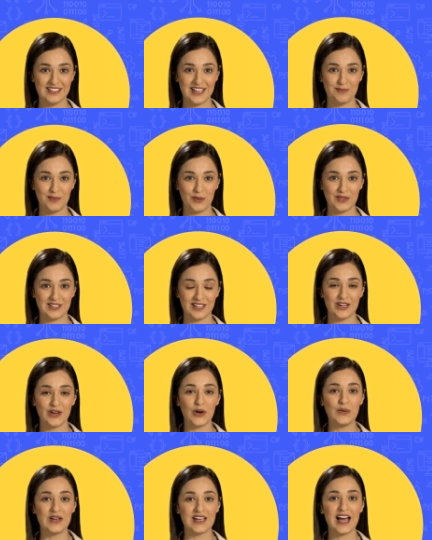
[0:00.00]
demo with our
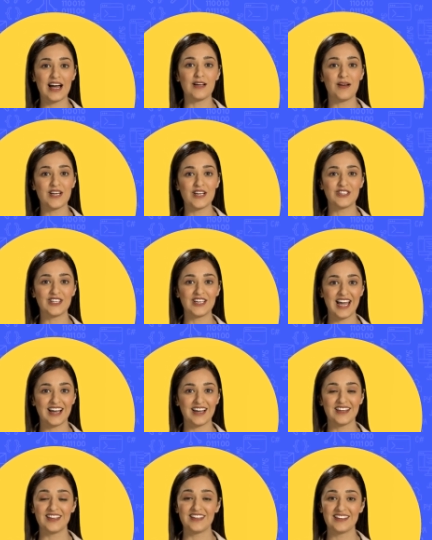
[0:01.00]
coding experts
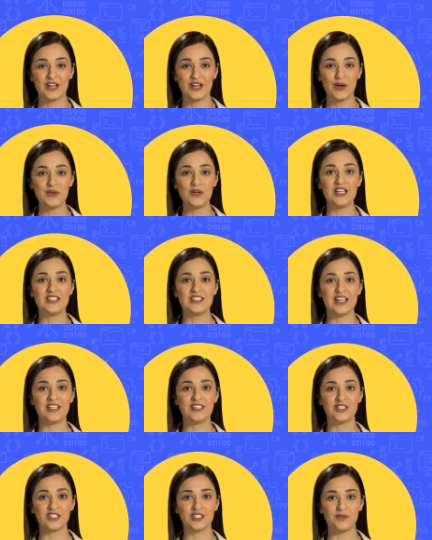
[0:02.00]
today. Coding is
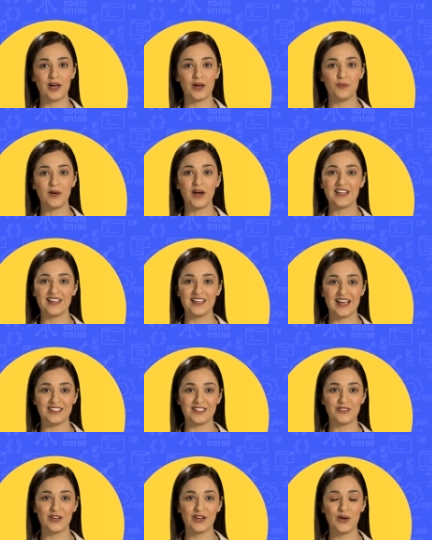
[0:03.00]
not just about writing
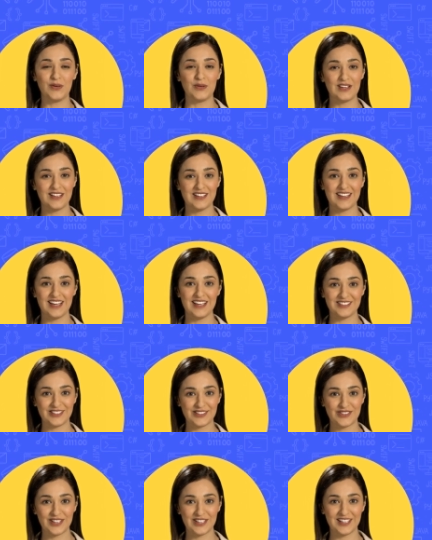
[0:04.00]
lines of code, it's a
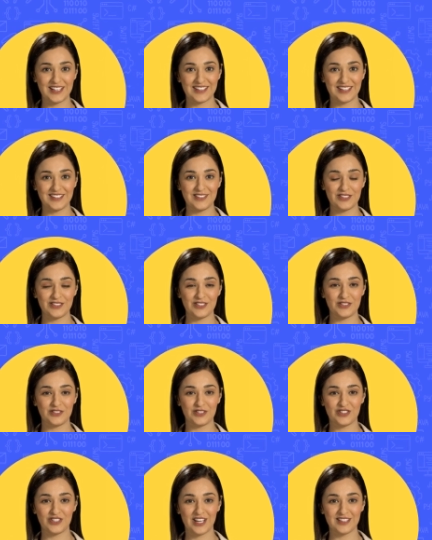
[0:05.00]
journey that nurtures
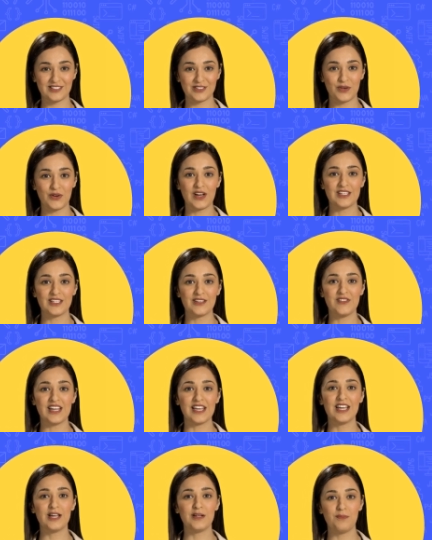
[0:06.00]
your child's
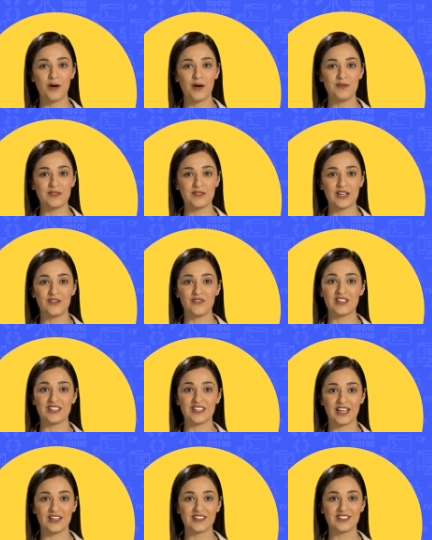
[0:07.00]
creativity and problem-solving
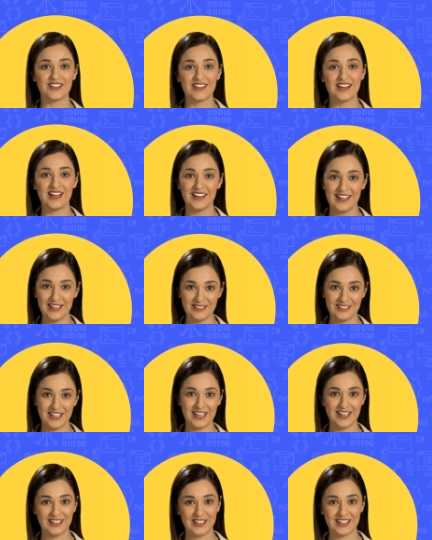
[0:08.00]
skills. Let's
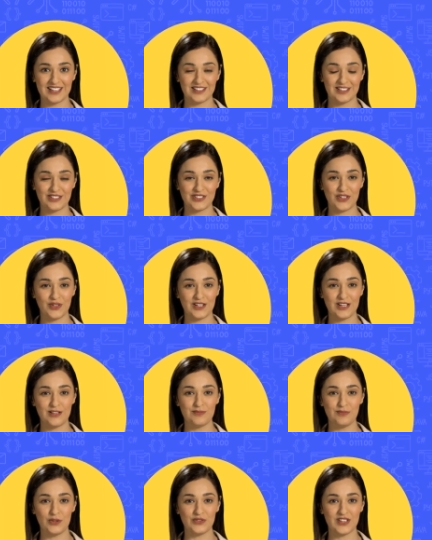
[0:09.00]
take a look at the story
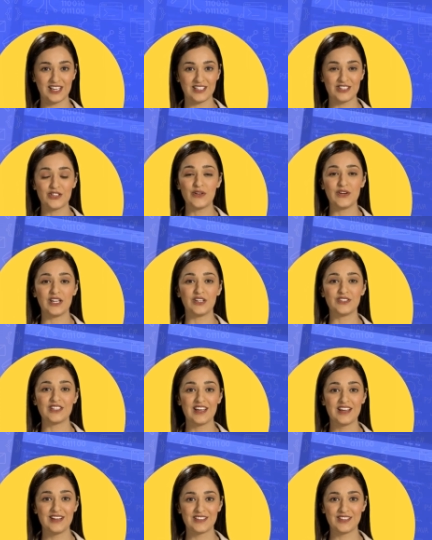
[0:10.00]
of Mojang
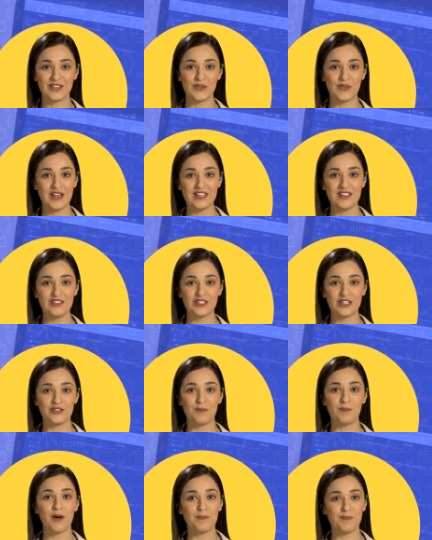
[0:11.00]
Studios, the creators of
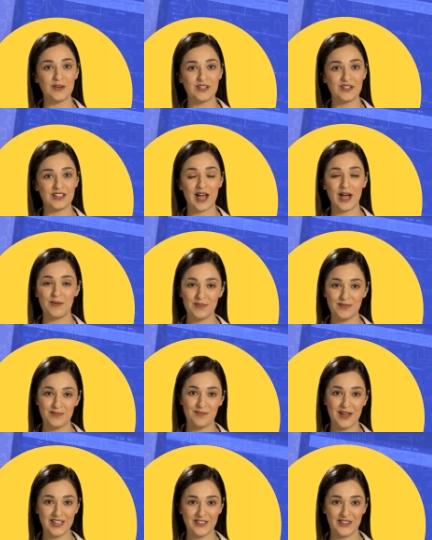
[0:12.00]
the popular game
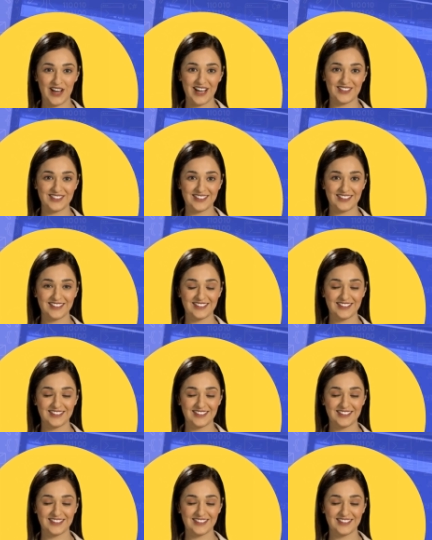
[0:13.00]
Minecraft.